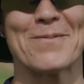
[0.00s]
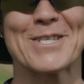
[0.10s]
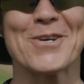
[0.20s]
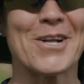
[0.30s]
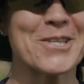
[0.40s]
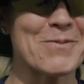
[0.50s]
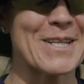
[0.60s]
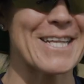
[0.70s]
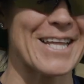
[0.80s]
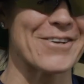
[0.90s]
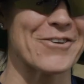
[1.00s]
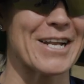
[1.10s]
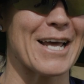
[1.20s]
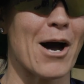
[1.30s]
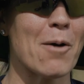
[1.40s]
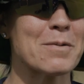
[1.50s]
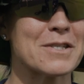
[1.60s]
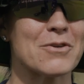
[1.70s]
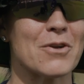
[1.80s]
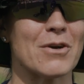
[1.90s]
So ultimately that really
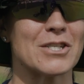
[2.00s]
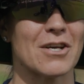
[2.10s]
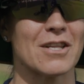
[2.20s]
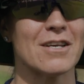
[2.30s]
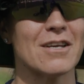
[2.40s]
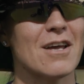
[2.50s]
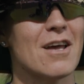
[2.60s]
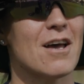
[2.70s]
helps, you know each other.